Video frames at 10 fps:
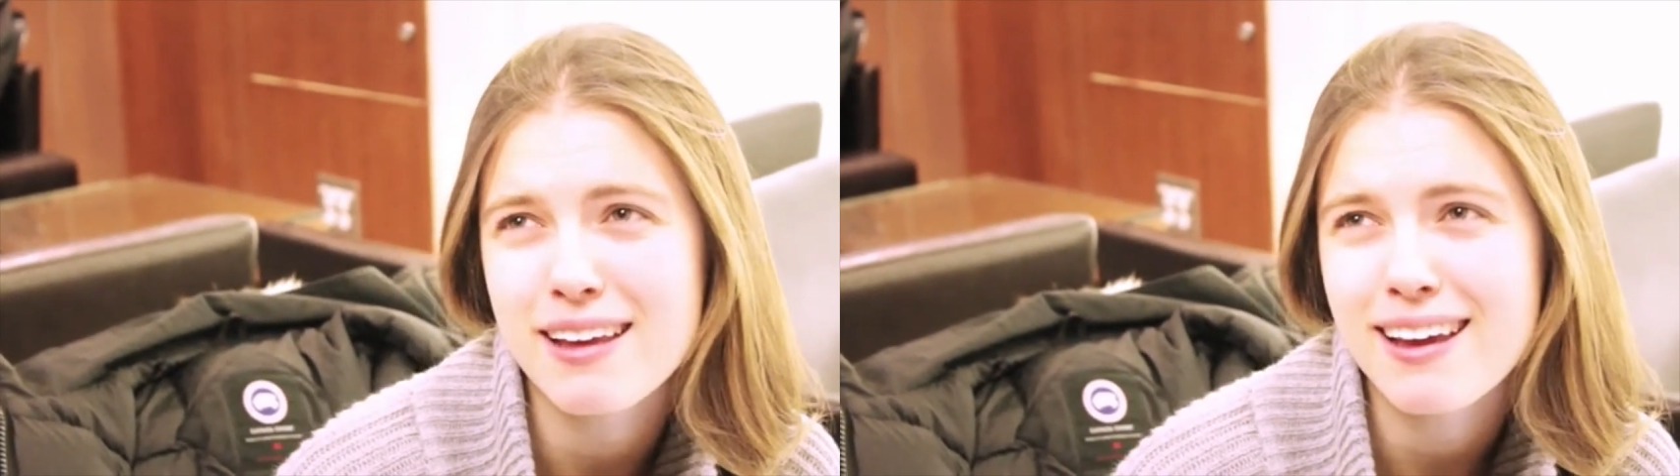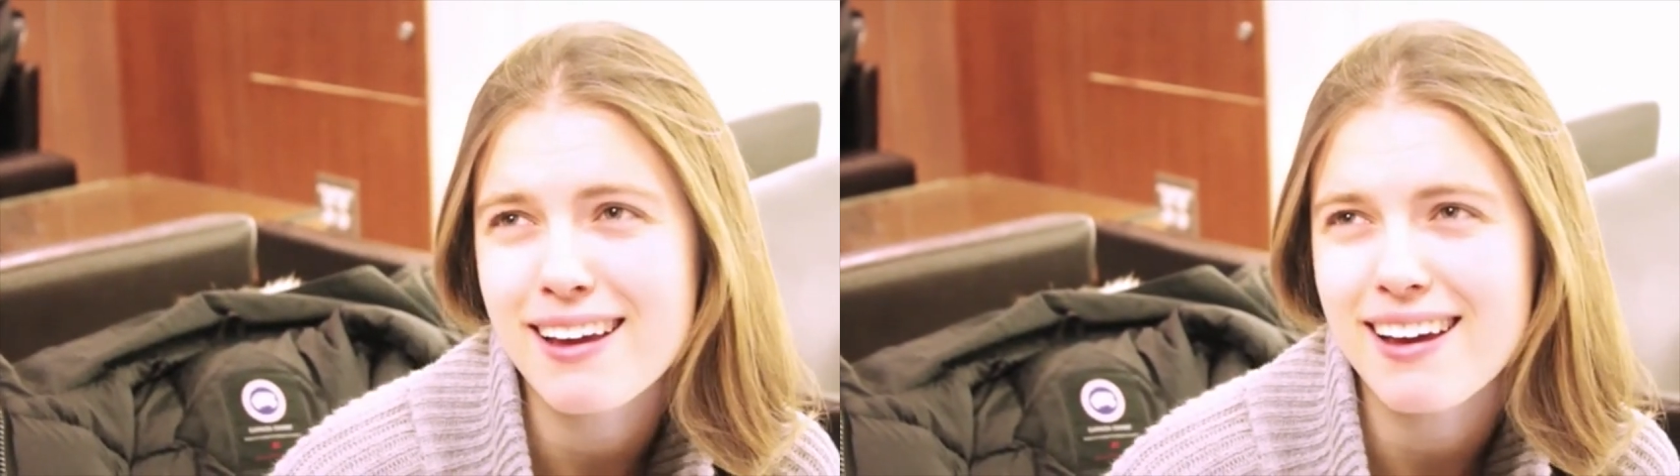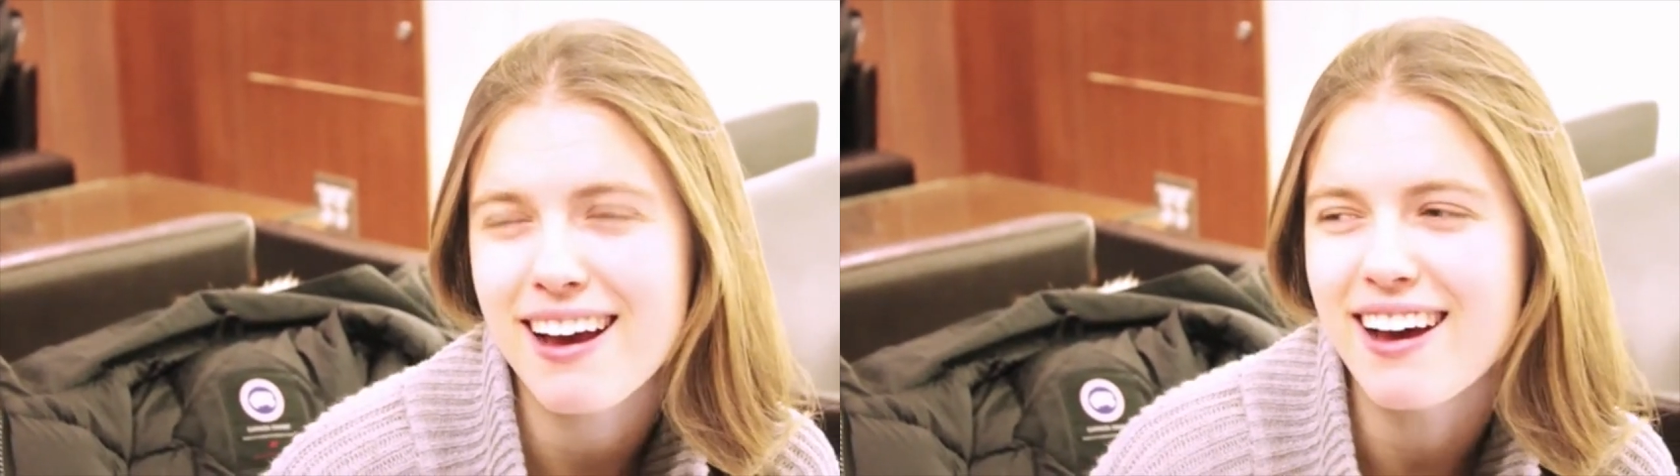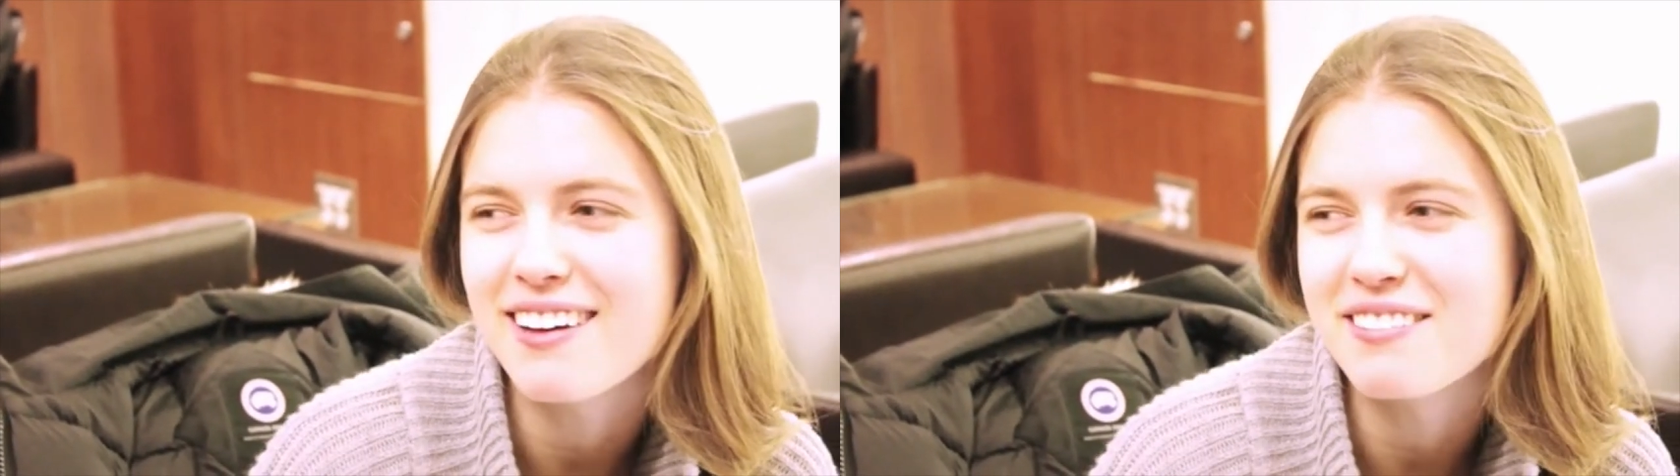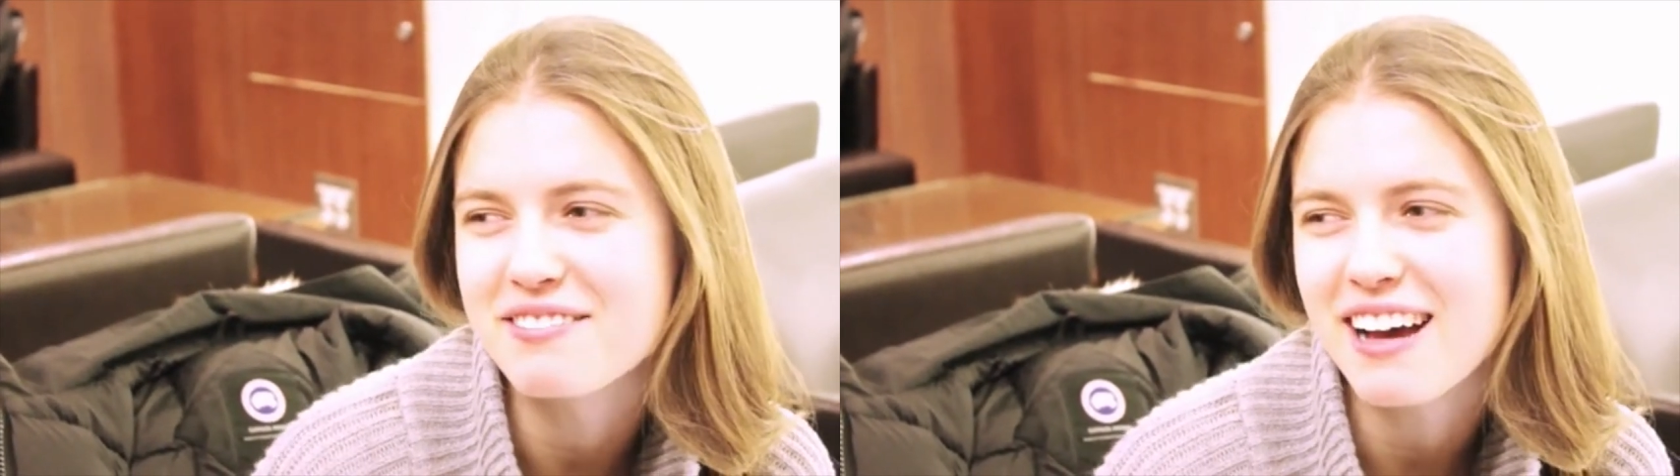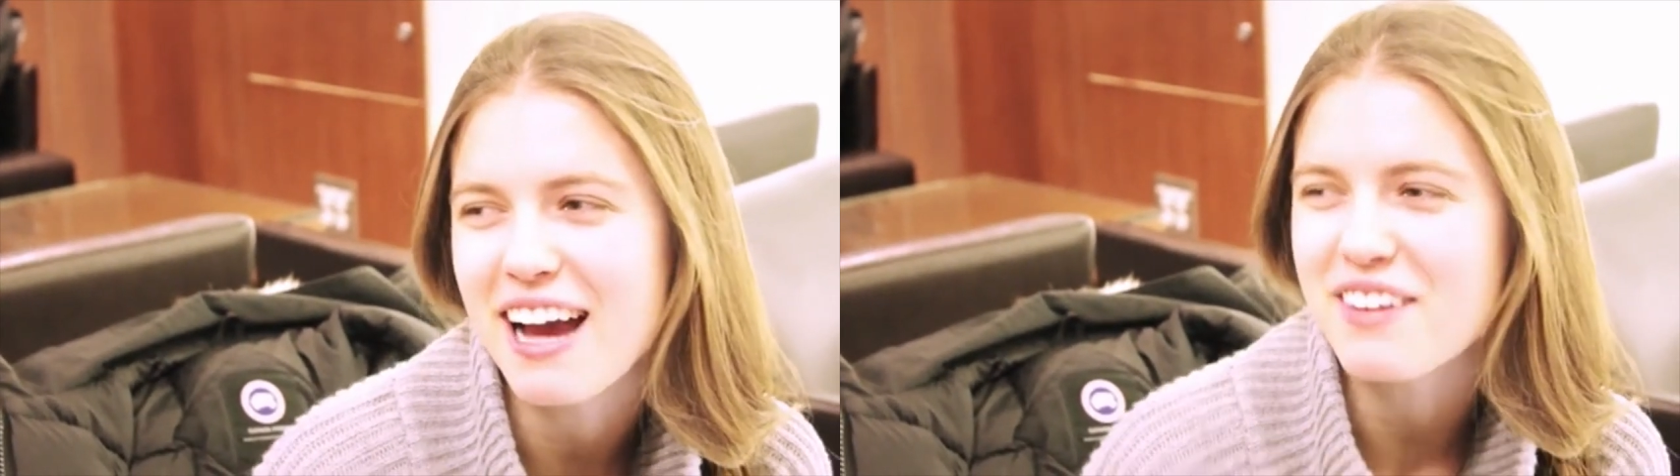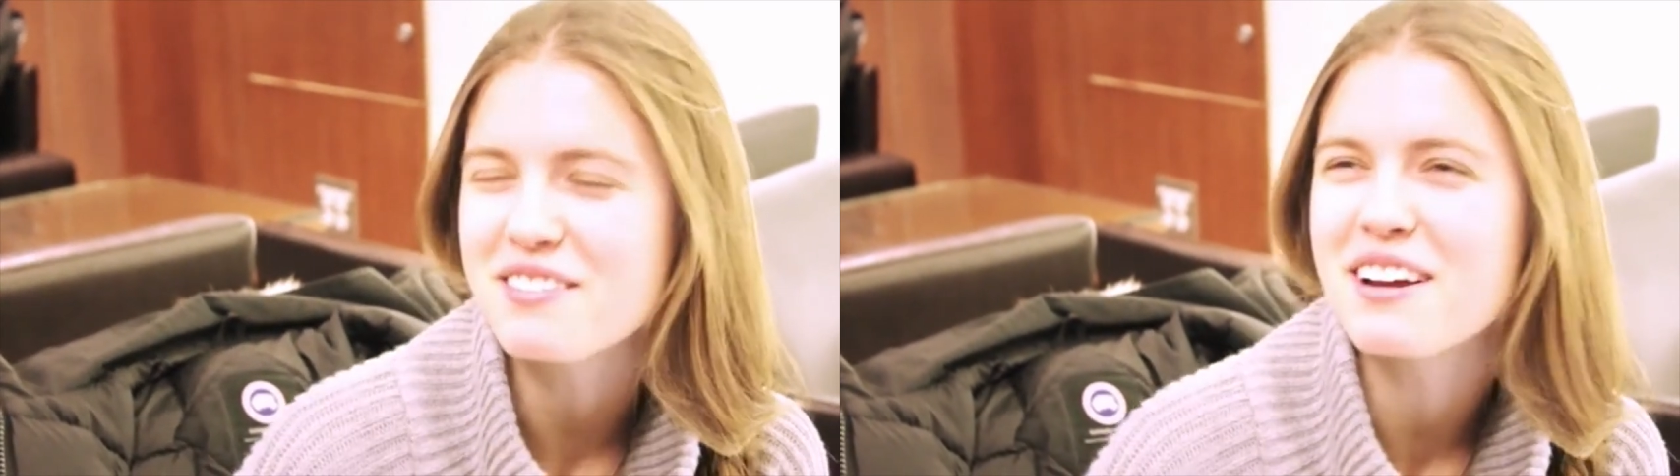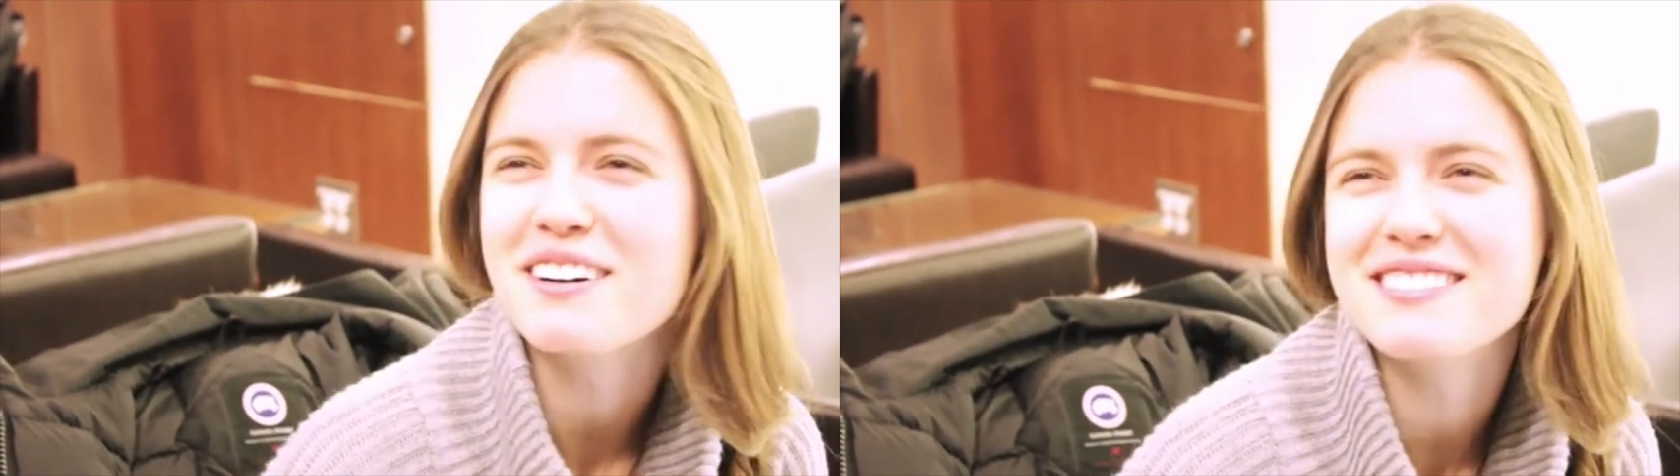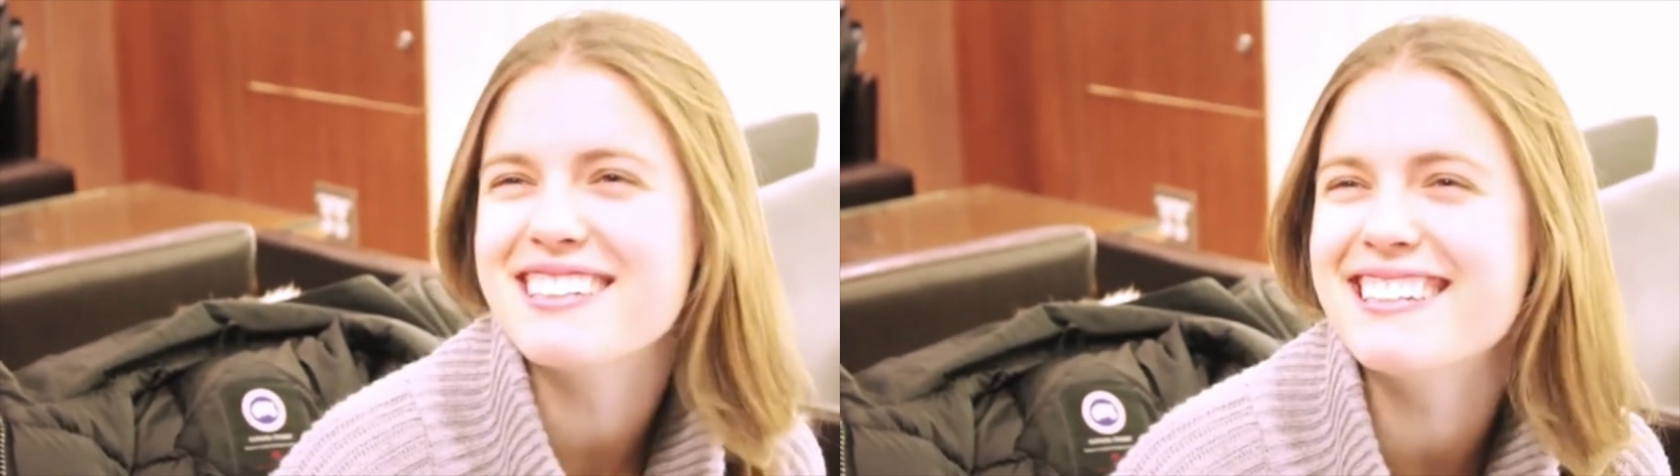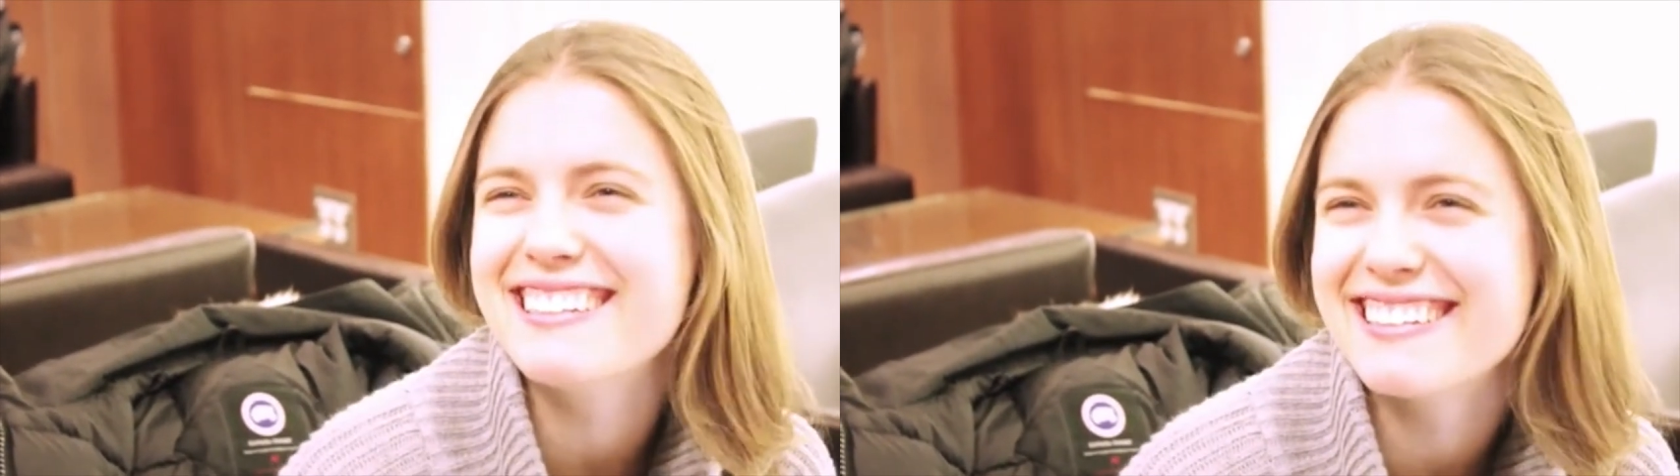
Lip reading: something. I don't know.